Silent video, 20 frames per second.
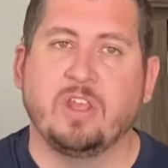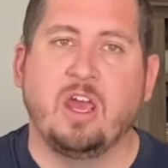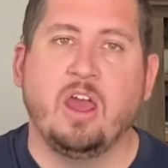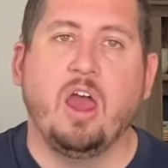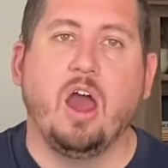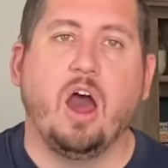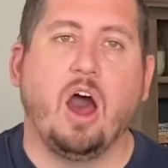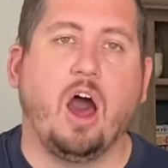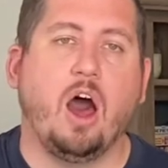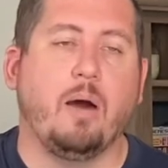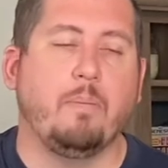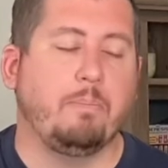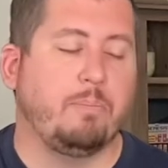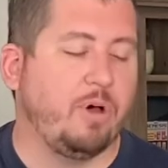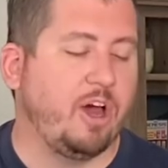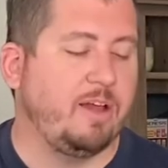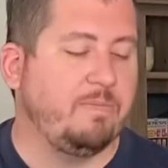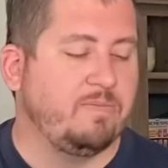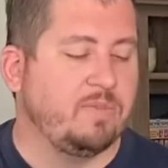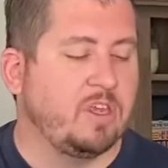Um,
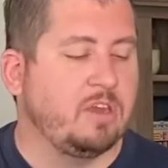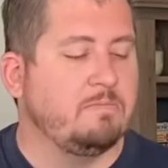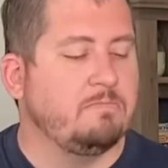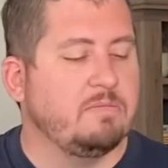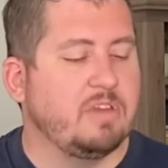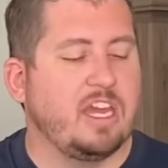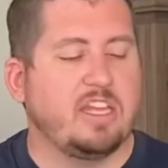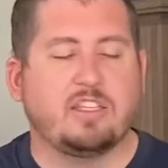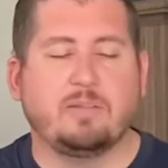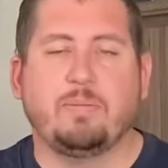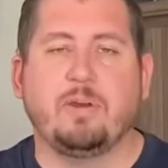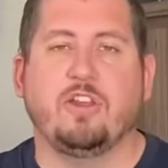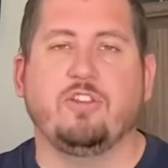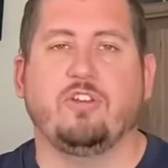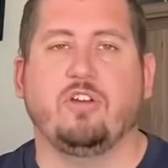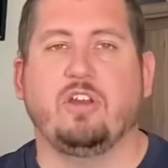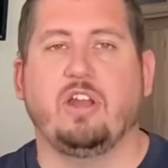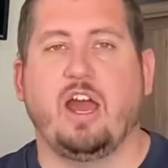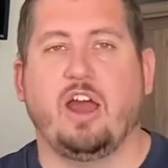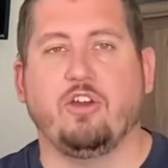but it depends on
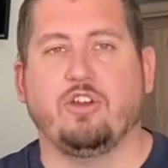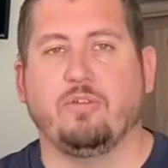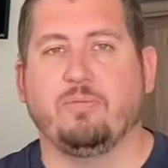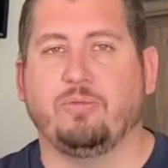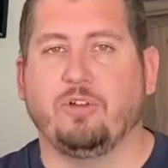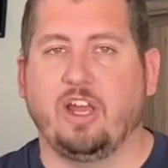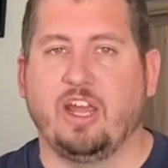how you play it.